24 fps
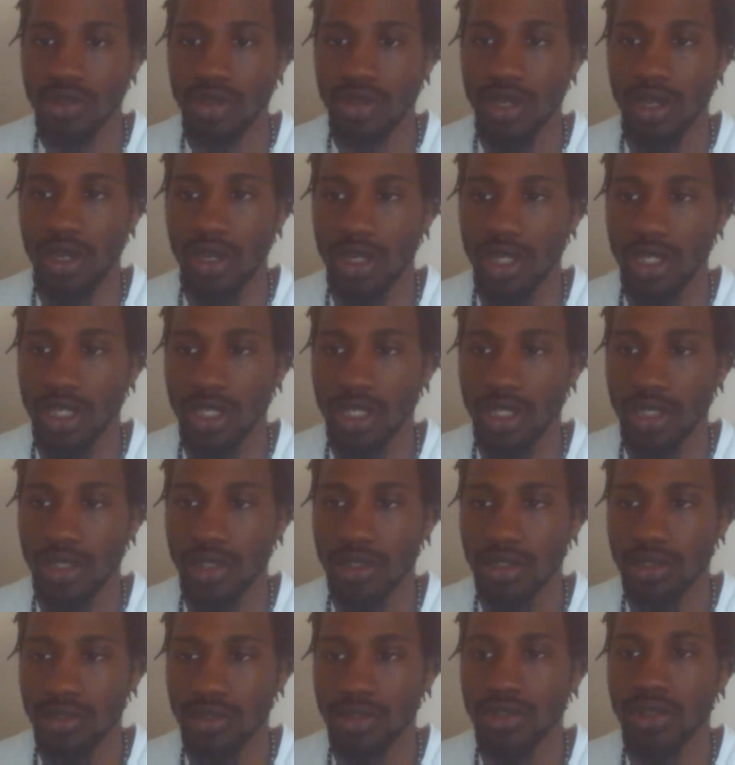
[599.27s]

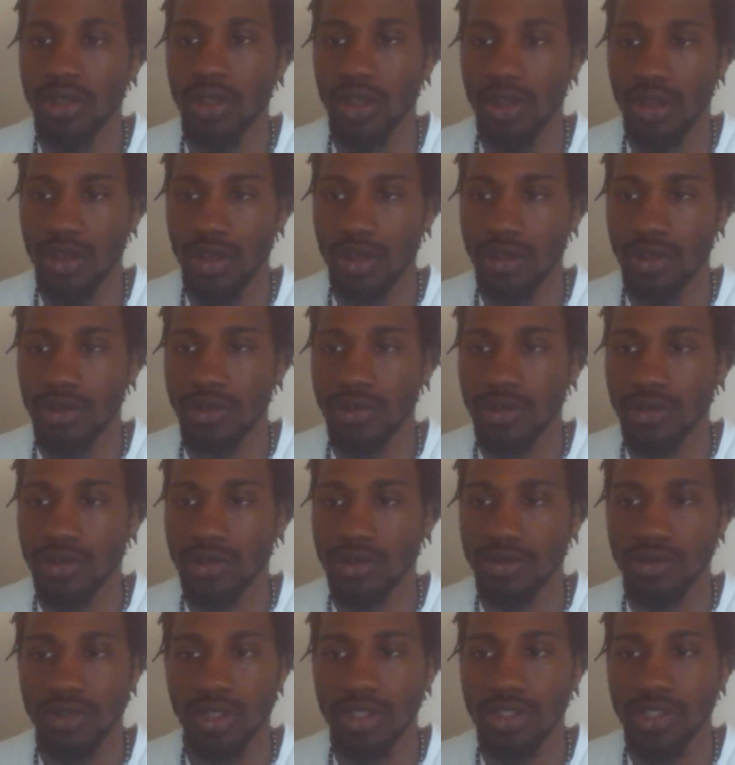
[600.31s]
know,
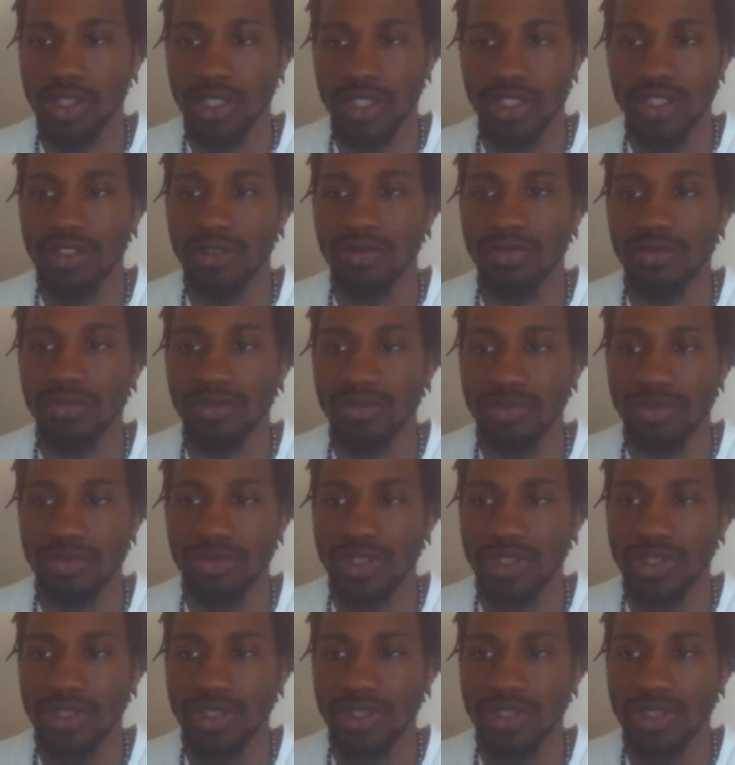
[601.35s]
no, they didn't.